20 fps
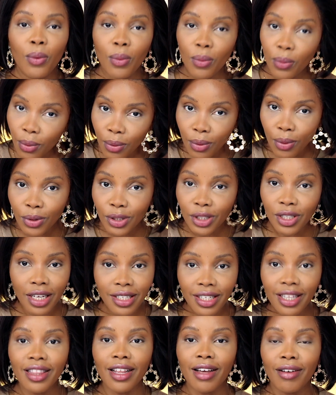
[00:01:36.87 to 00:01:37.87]
Ooh,
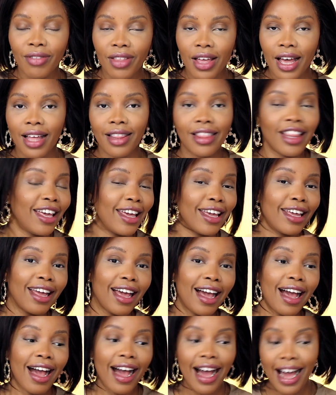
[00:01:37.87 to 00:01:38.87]
doesn't love that. Like,
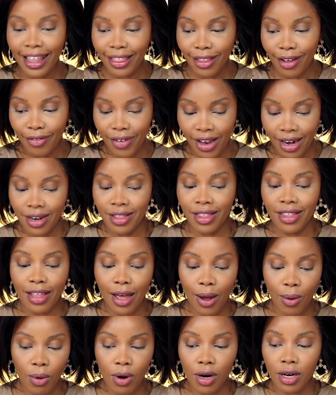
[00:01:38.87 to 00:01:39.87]
I love anything
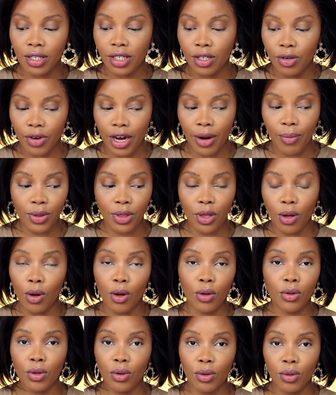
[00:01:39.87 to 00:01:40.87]
that works great with
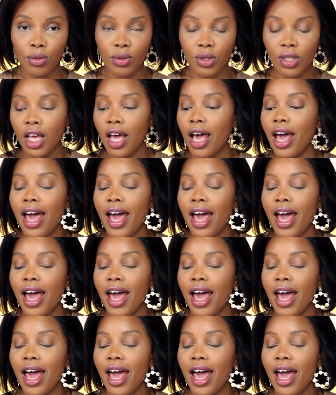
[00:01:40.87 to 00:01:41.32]
all those,